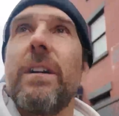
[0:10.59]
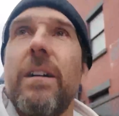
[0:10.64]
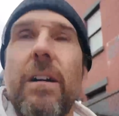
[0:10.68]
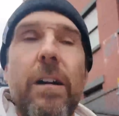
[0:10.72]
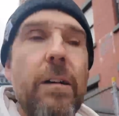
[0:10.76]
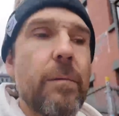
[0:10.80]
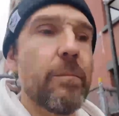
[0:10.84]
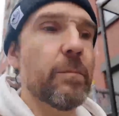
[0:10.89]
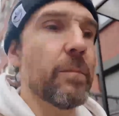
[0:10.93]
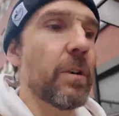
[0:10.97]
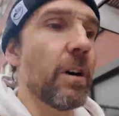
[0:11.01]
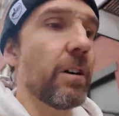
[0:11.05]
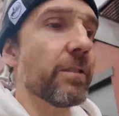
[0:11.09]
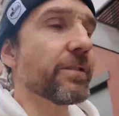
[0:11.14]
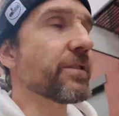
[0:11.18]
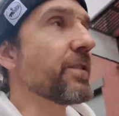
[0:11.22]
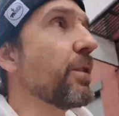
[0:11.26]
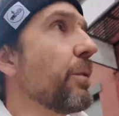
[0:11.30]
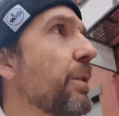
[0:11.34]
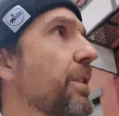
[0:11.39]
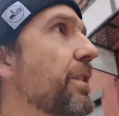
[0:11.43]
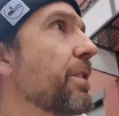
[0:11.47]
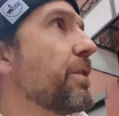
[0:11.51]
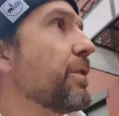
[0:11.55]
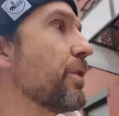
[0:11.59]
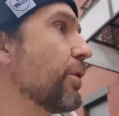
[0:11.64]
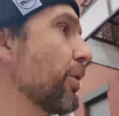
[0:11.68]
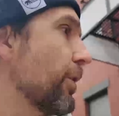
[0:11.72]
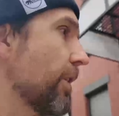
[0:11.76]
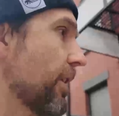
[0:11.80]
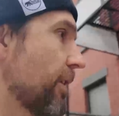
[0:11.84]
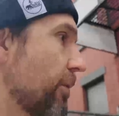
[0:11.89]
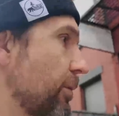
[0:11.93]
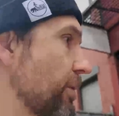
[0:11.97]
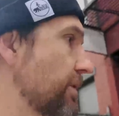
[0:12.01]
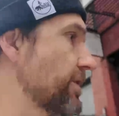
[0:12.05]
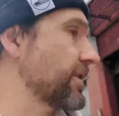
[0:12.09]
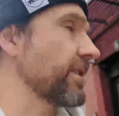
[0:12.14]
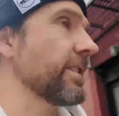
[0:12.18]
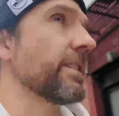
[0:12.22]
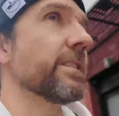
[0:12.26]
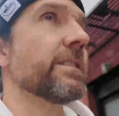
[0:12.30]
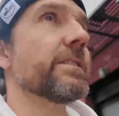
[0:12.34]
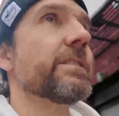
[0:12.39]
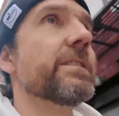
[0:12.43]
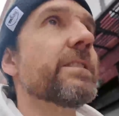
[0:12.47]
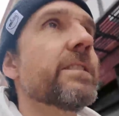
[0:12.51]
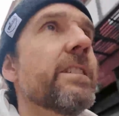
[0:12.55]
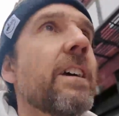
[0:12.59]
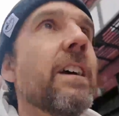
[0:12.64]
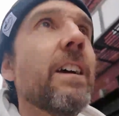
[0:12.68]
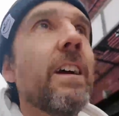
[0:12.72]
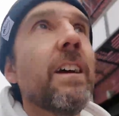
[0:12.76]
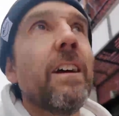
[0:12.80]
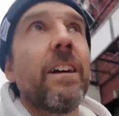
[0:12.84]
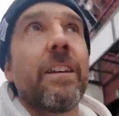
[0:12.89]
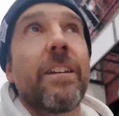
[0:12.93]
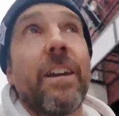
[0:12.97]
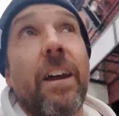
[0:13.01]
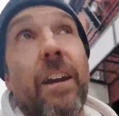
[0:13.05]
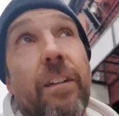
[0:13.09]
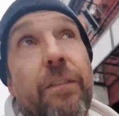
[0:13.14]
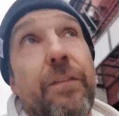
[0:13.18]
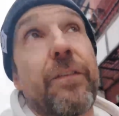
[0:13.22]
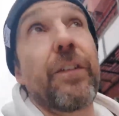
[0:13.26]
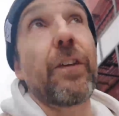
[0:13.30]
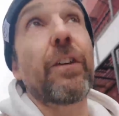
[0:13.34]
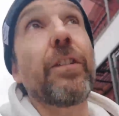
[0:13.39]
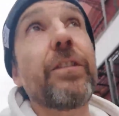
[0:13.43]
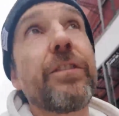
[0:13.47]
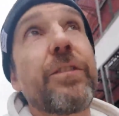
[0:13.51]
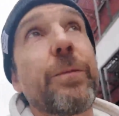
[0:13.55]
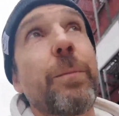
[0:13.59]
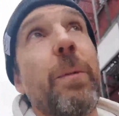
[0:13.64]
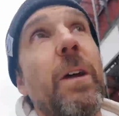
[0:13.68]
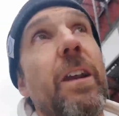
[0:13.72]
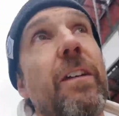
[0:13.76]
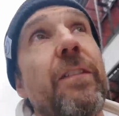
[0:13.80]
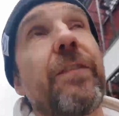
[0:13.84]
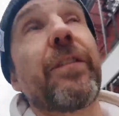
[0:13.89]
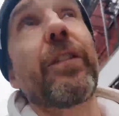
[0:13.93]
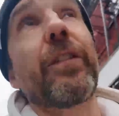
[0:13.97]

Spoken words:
also in New York, which is not a first, but a